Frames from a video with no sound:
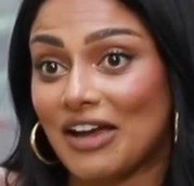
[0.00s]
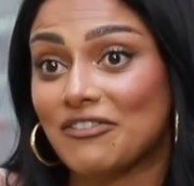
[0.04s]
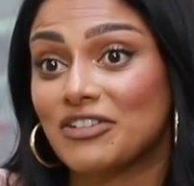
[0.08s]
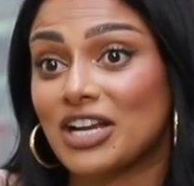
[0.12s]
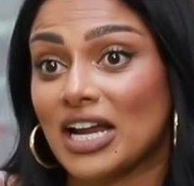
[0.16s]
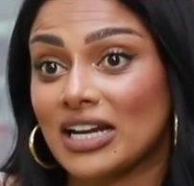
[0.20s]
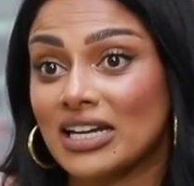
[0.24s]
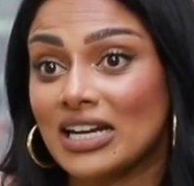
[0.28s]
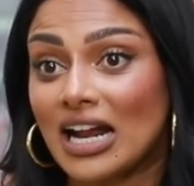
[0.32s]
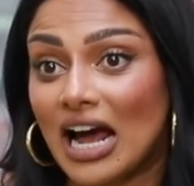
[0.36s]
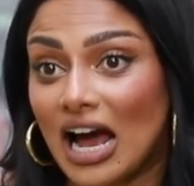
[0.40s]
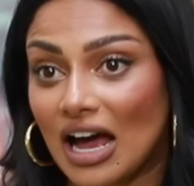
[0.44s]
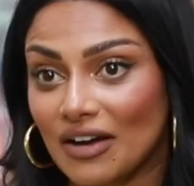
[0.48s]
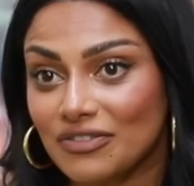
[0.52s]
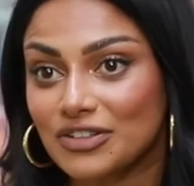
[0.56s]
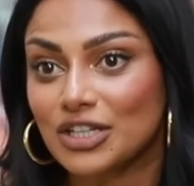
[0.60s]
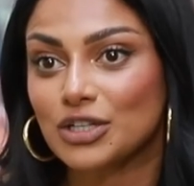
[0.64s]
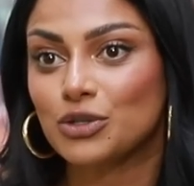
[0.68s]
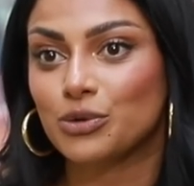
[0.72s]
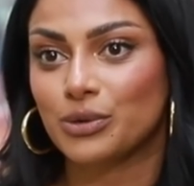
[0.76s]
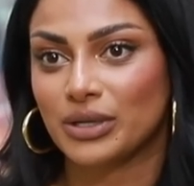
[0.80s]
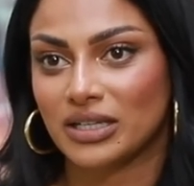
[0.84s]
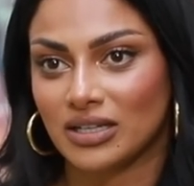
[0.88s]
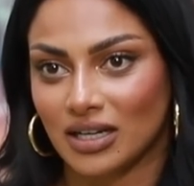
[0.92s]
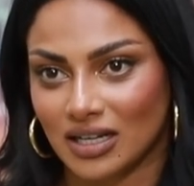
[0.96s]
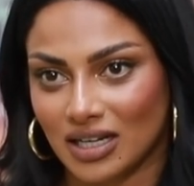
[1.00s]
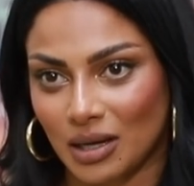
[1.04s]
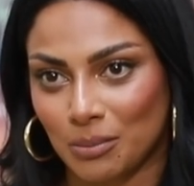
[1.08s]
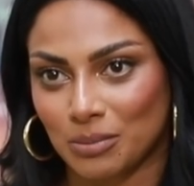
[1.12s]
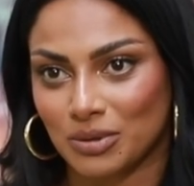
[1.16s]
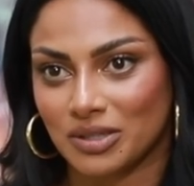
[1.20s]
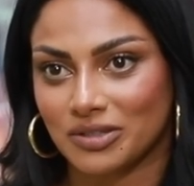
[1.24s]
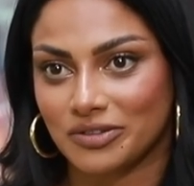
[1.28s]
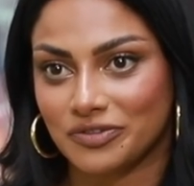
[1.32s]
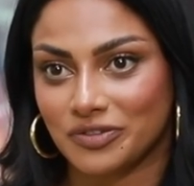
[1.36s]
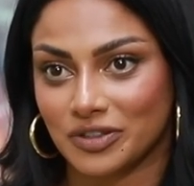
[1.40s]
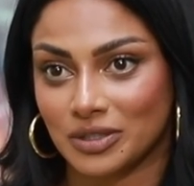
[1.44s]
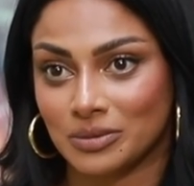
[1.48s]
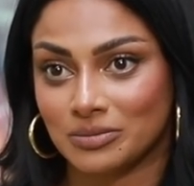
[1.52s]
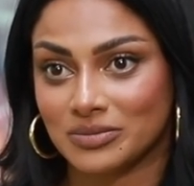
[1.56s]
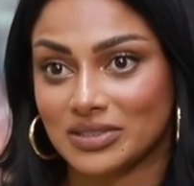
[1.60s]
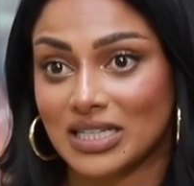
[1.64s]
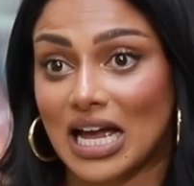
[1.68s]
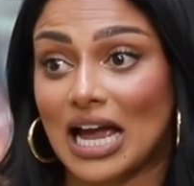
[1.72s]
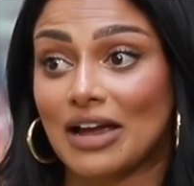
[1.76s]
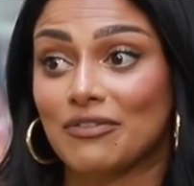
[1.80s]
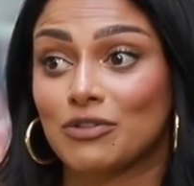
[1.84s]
I've done it after doing a couple of films.